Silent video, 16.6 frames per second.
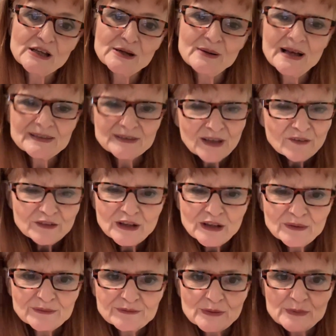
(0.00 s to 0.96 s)
I love
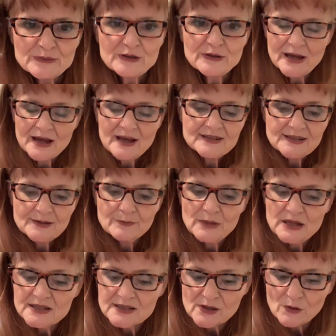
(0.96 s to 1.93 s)
hearing from you guys. It
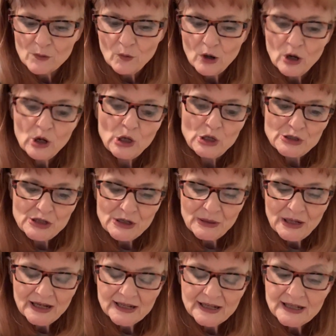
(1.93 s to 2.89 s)
means the world,
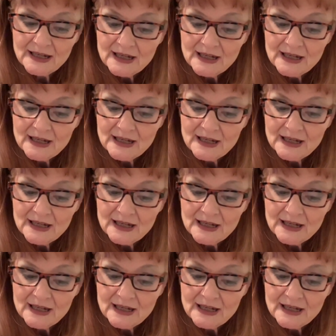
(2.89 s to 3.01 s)
okay?